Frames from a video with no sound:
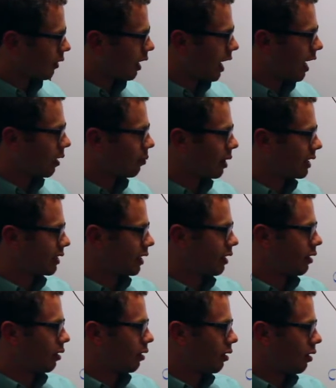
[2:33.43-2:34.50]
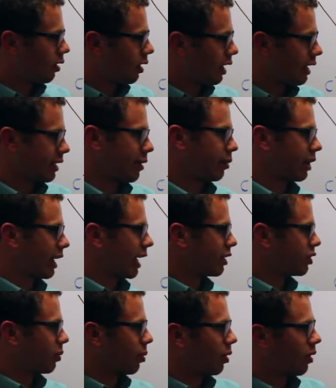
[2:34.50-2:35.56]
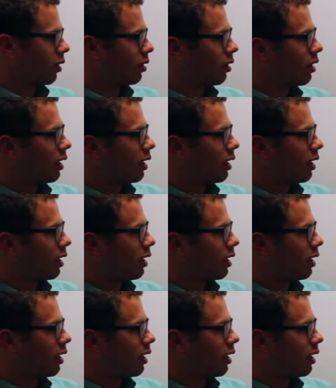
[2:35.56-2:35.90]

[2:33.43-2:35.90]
and Mixon is able to catch the ball,